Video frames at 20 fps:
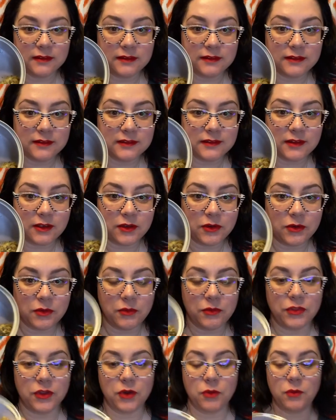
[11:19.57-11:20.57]
So
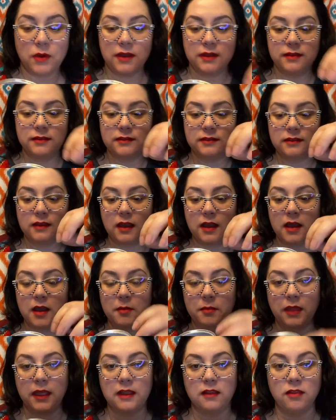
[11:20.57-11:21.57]
there was
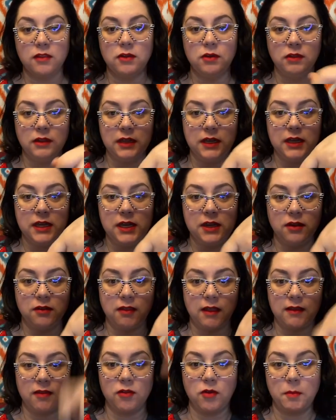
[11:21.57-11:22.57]
like a little lid in here,
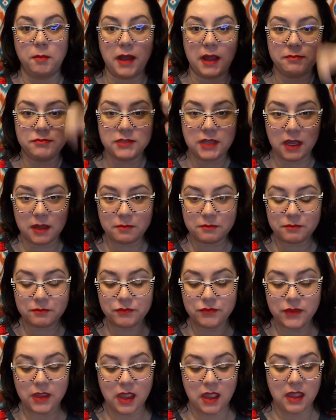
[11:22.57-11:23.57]
like a little pop top
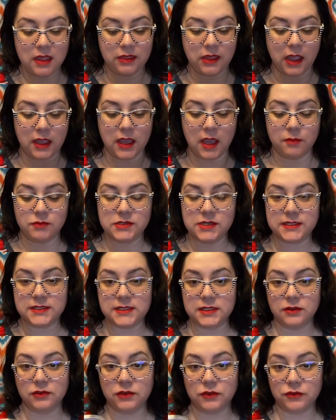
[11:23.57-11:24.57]
that kept it
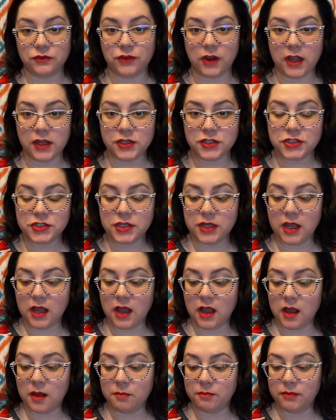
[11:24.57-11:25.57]
sealed and fresh,
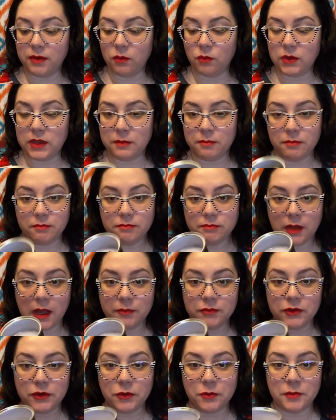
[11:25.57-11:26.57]
but we
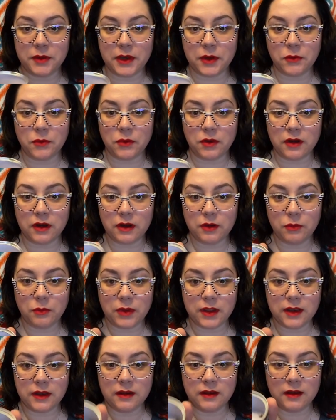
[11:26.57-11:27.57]
popped it open at work
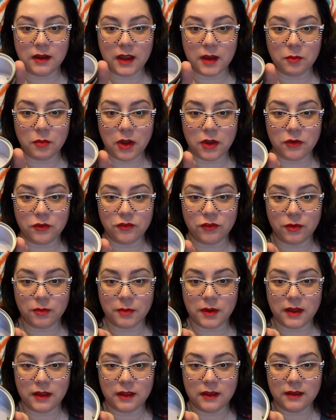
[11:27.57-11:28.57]
when I brought over
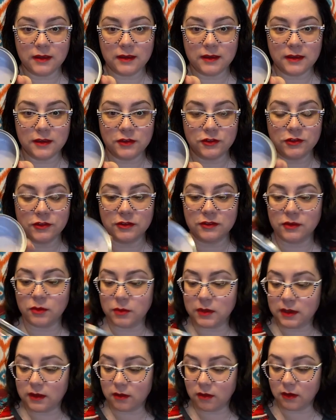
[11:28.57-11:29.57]
my kit just so
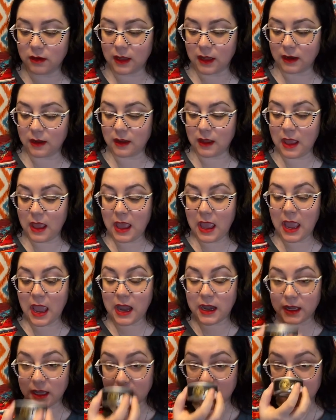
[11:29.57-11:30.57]
we could look at it. And
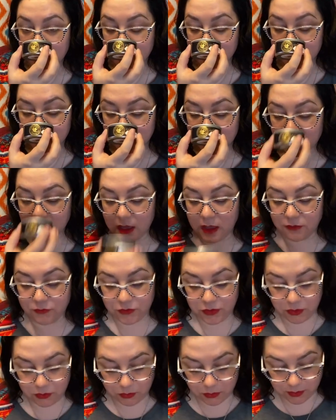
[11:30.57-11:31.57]
again, if
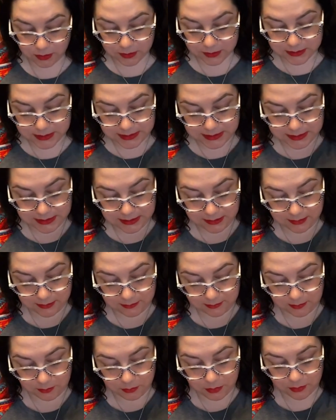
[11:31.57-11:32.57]
you were to see
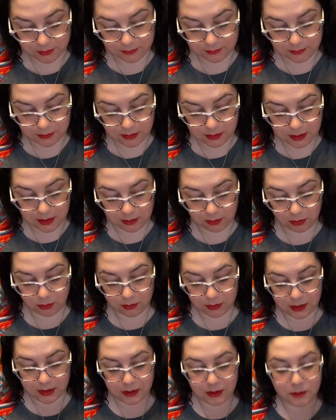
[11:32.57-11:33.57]
this in person and
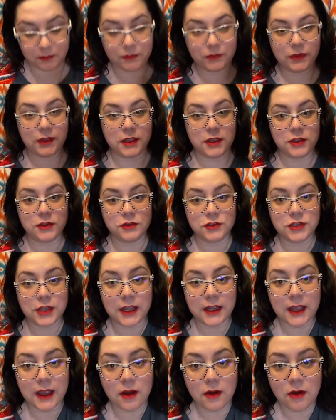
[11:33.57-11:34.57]
look at it and you
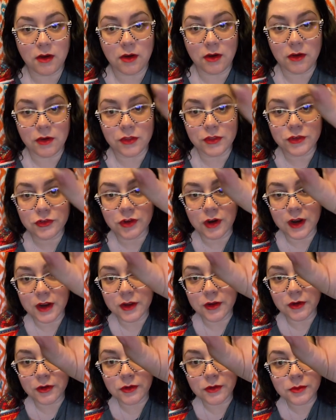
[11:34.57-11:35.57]
check out all the
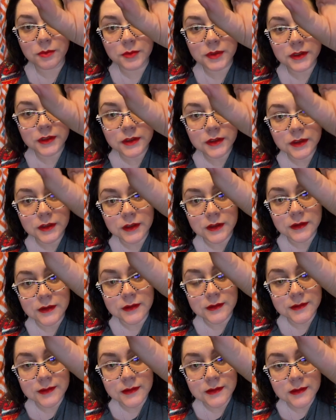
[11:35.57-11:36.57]
trichome
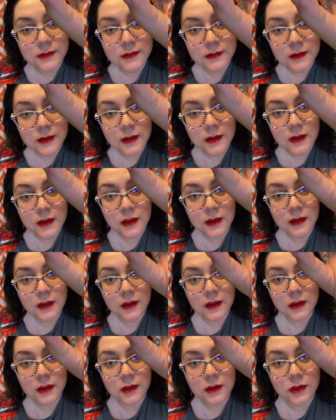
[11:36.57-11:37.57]
goodness,
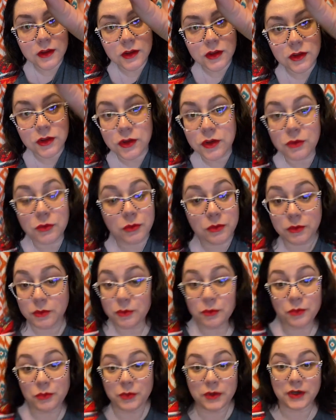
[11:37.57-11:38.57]
you
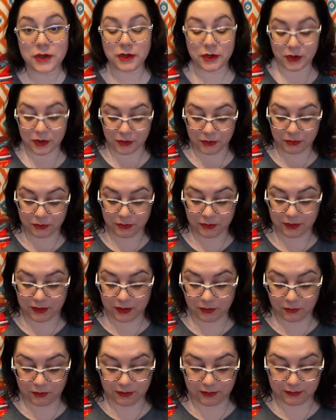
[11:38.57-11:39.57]
wouldn't know that
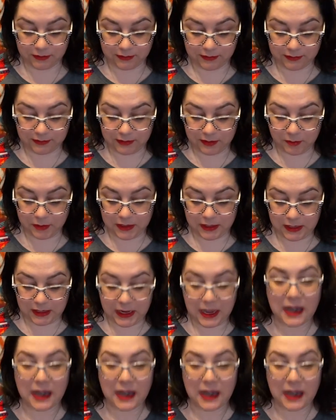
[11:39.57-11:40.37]
it was CBD.